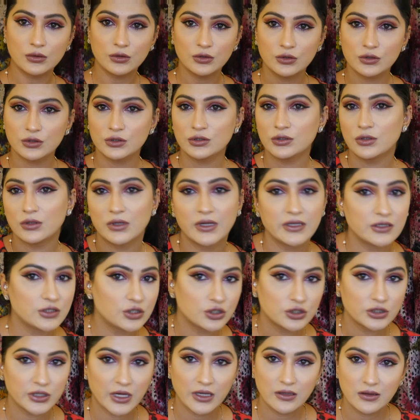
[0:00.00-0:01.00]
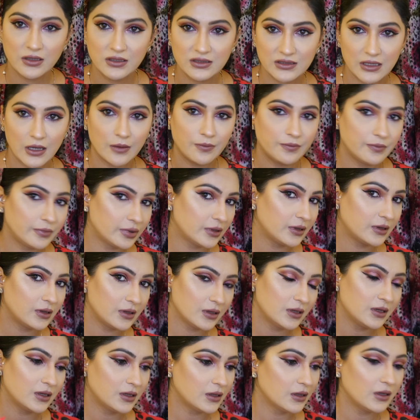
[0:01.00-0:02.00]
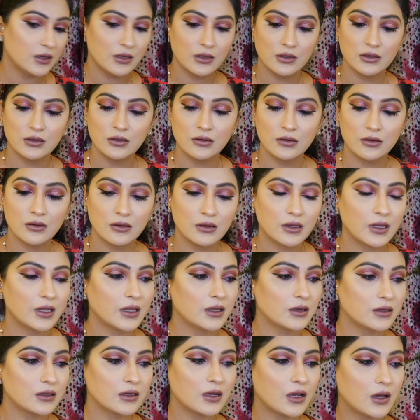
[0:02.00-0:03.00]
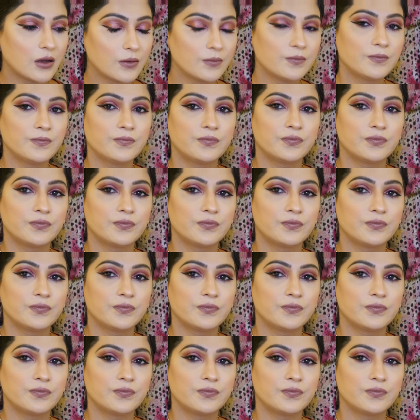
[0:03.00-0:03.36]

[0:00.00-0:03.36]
So let's shake this up, and oh,